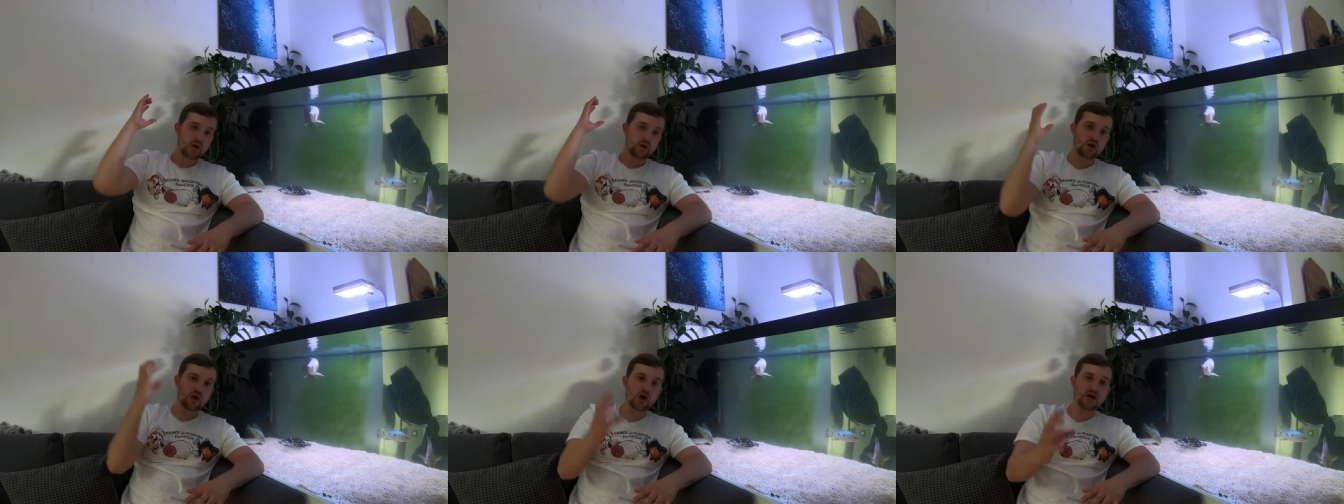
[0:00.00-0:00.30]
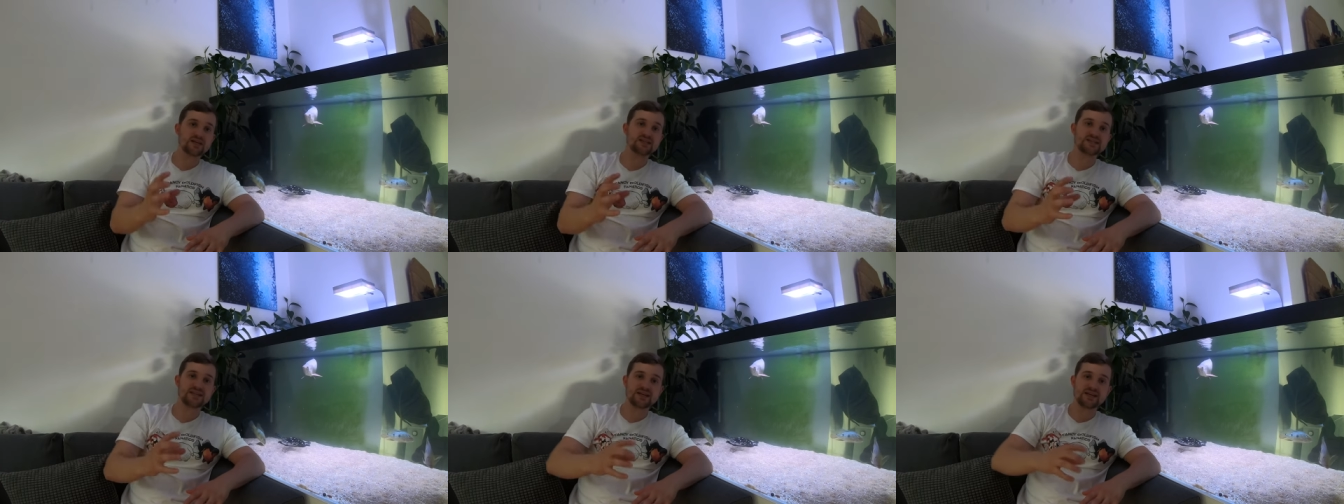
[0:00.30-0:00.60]

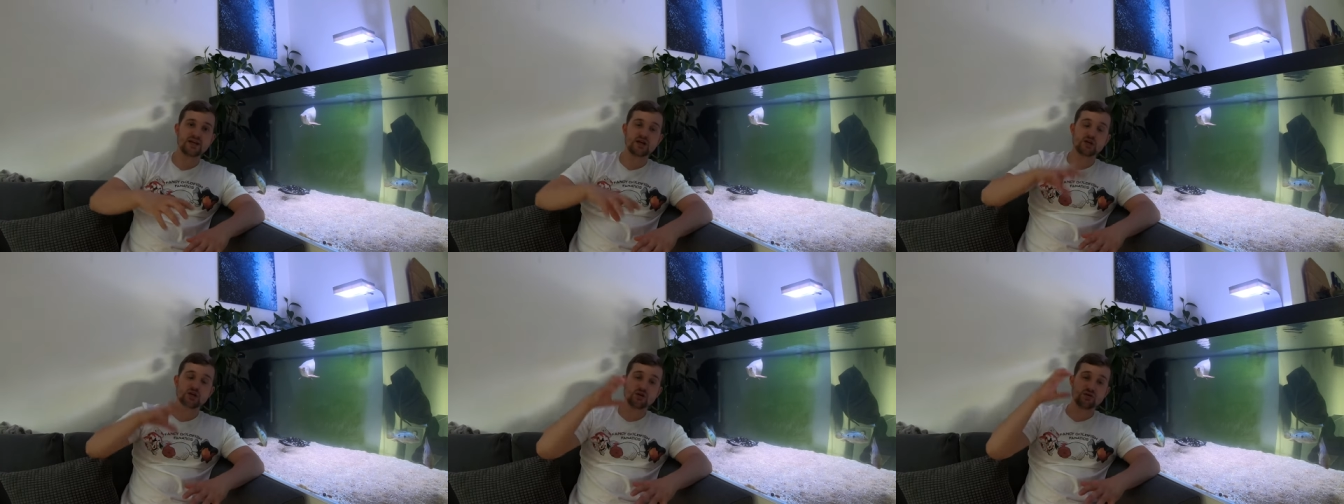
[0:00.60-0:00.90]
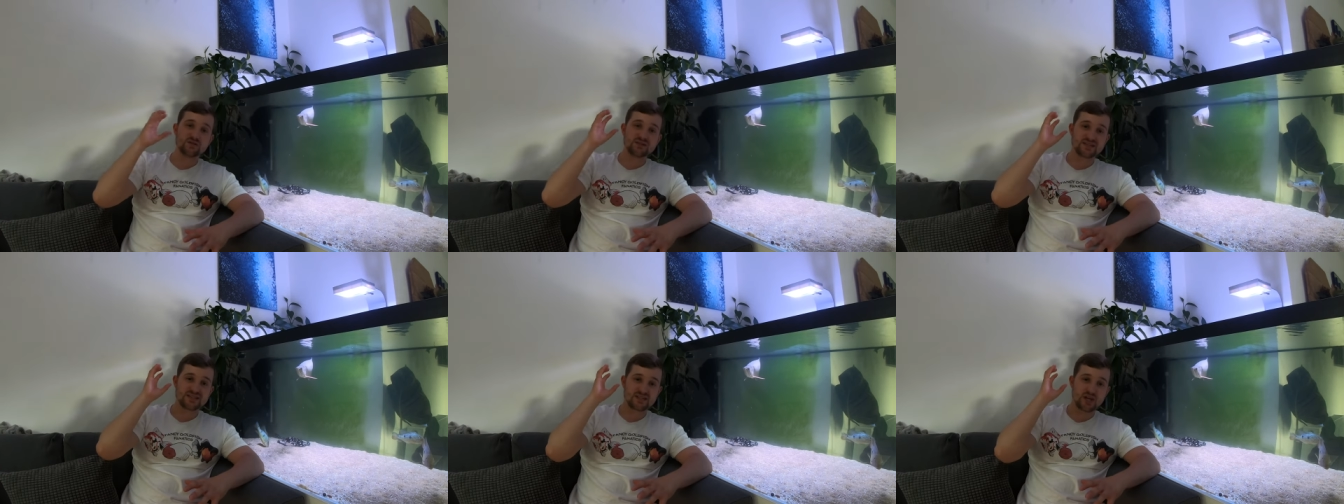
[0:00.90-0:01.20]
Lighting
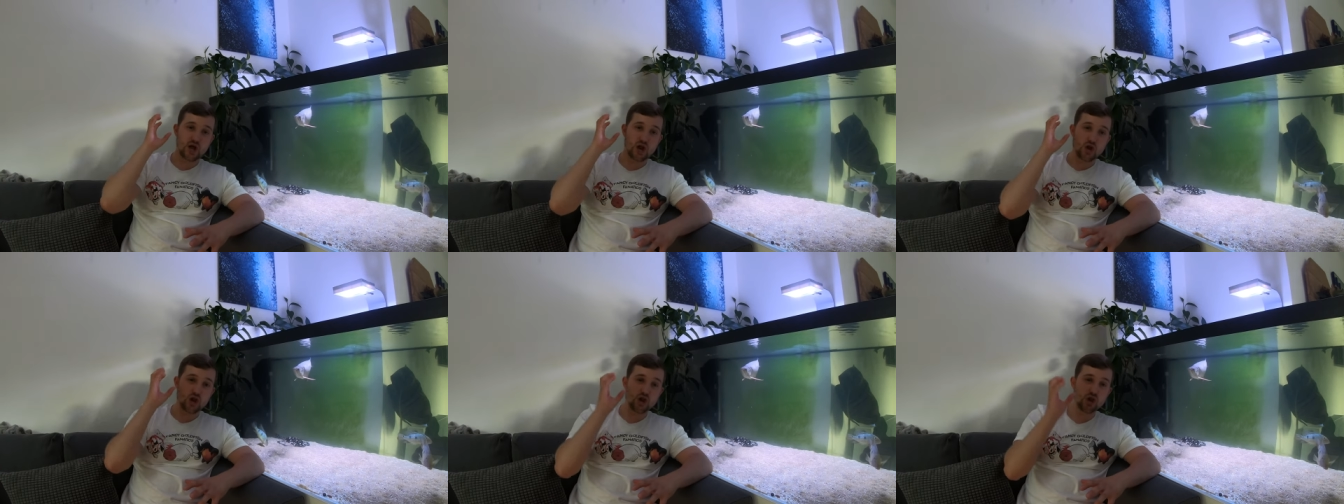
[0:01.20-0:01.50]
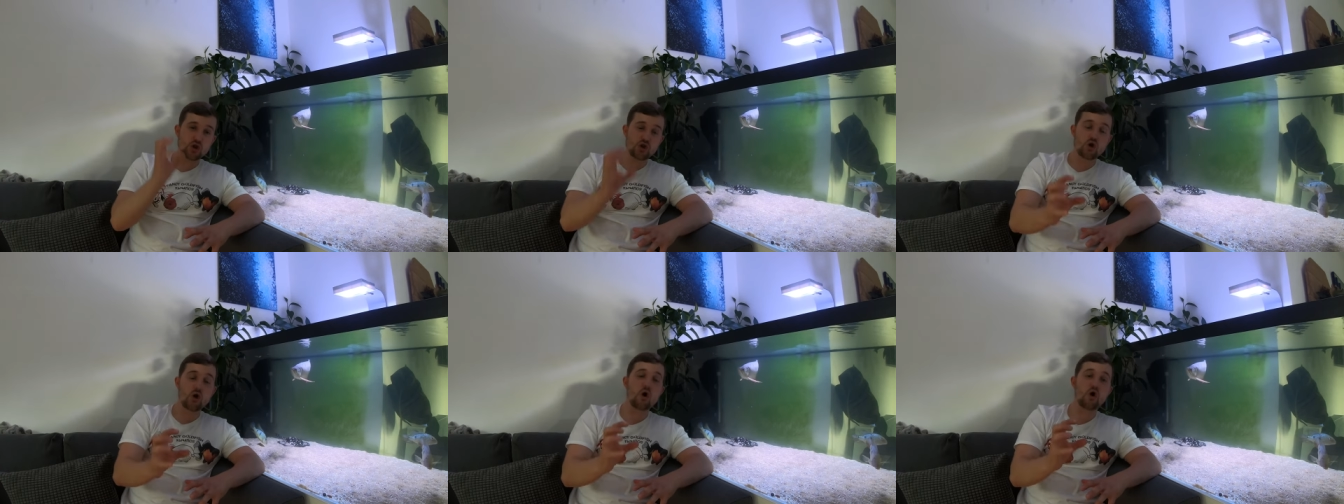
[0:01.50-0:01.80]
uses a
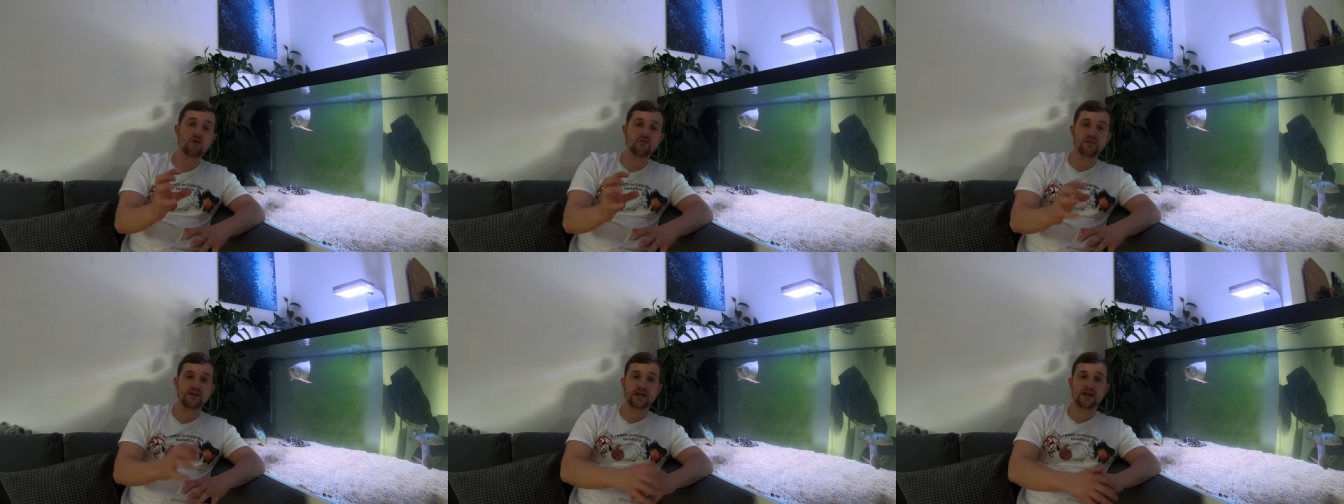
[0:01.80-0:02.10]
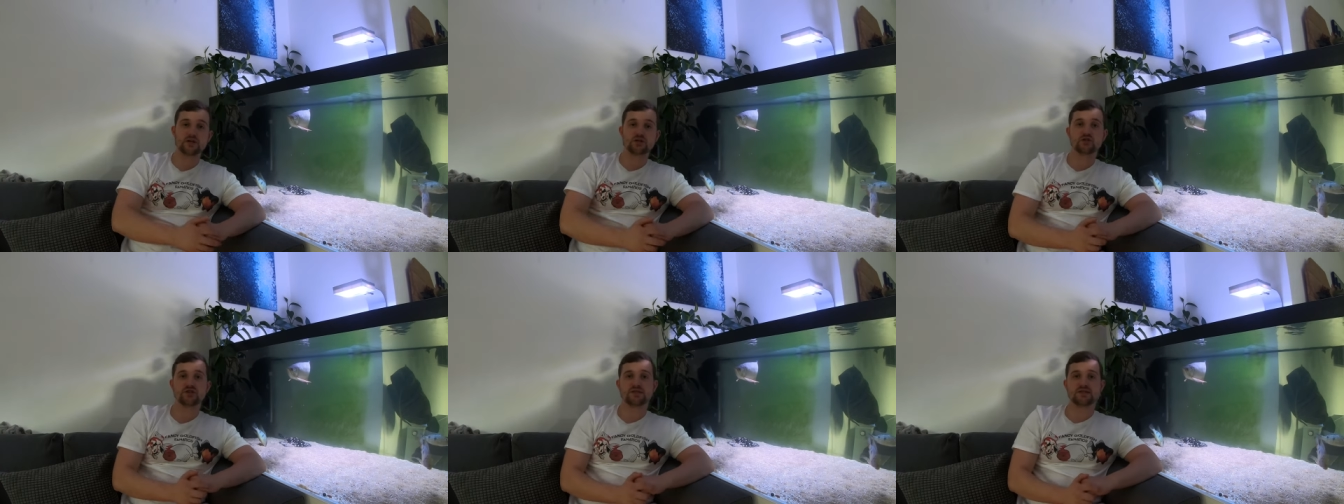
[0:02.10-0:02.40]
lot of
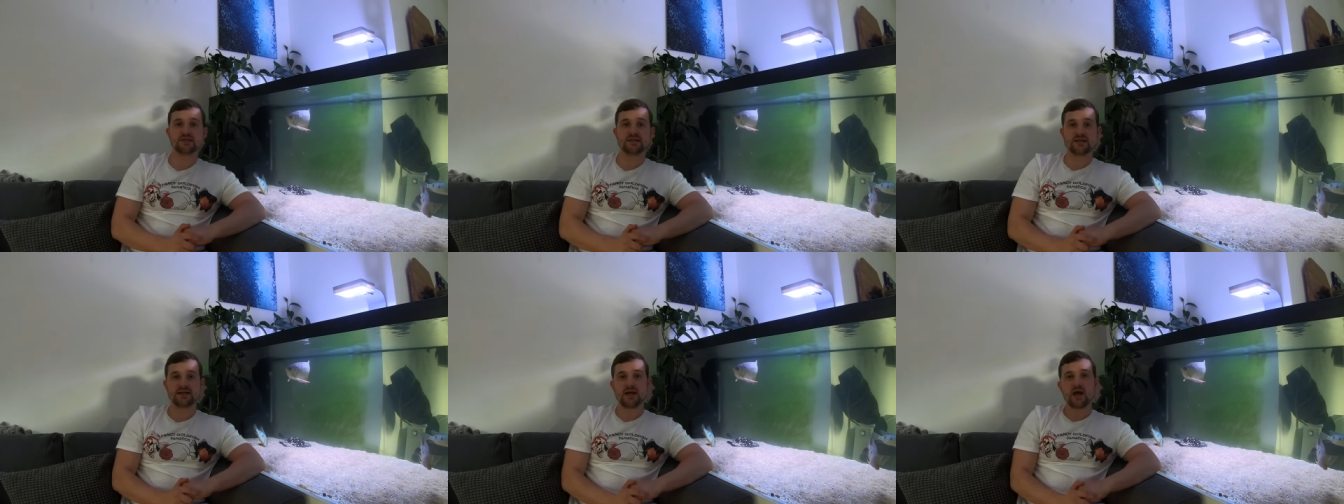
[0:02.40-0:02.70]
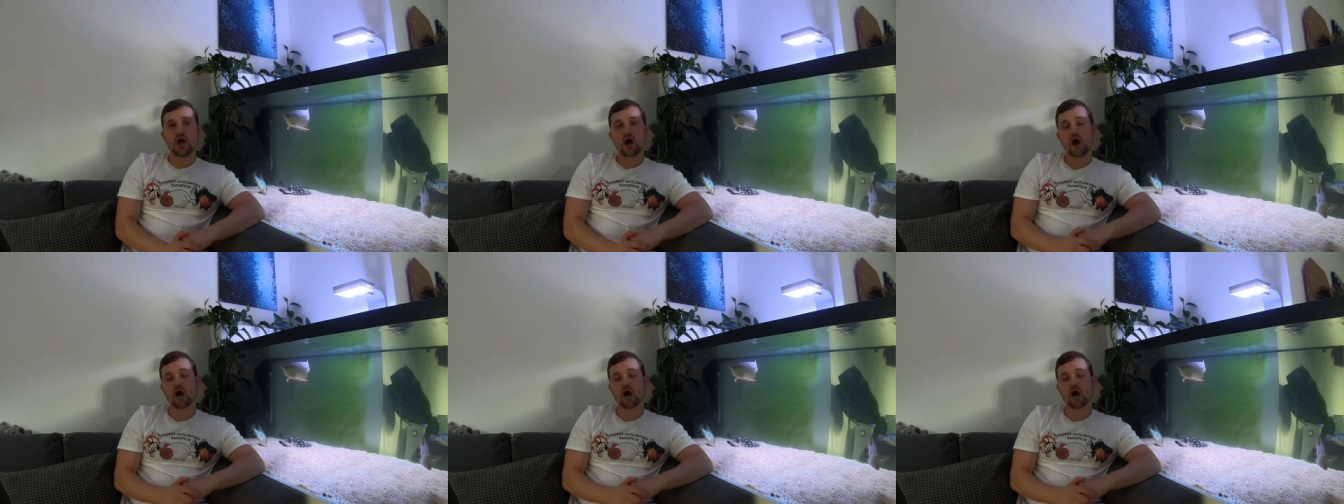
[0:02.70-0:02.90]
electricity.